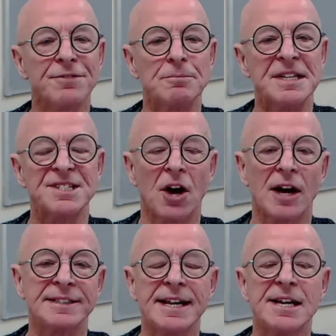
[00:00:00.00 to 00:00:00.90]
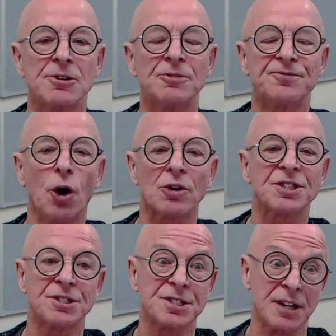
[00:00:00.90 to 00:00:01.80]
from this idea of
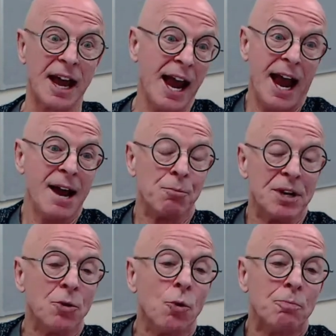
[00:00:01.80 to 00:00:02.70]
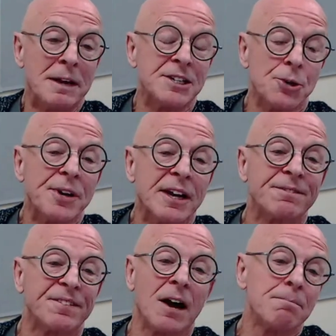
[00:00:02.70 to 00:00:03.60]
doctors, and we all been doing it.
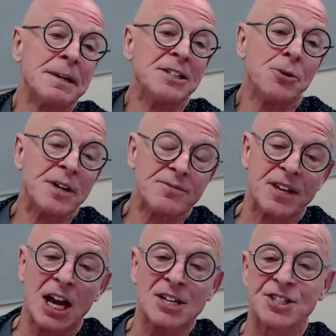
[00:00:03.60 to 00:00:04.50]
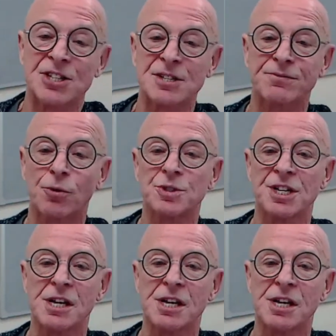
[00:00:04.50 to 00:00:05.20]
For, I've been doing it for the last thirty or forty